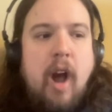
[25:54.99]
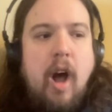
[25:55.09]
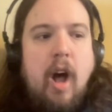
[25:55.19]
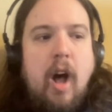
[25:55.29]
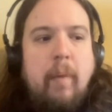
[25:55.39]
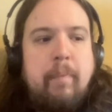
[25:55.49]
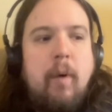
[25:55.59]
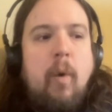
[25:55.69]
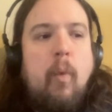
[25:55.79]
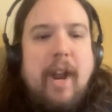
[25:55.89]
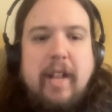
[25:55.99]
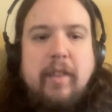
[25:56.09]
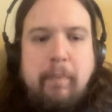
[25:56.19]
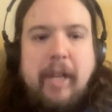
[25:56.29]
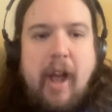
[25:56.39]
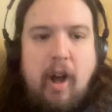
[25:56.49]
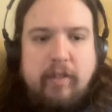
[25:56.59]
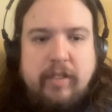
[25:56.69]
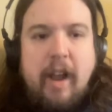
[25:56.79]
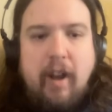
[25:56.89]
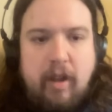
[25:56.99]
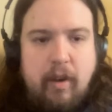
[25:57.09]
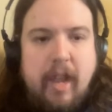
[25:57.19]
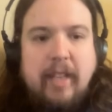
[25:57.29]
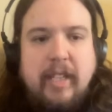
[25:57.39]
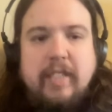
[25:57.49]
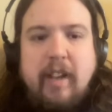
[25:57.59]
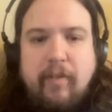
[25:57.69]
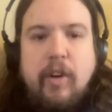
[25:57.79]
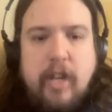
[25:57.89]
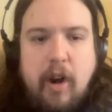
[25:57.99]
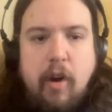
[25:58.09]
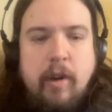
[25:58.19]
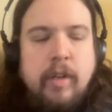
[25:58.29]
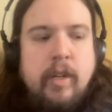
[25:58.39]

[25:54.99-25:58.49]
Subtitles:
a win in the playoffs at least every year.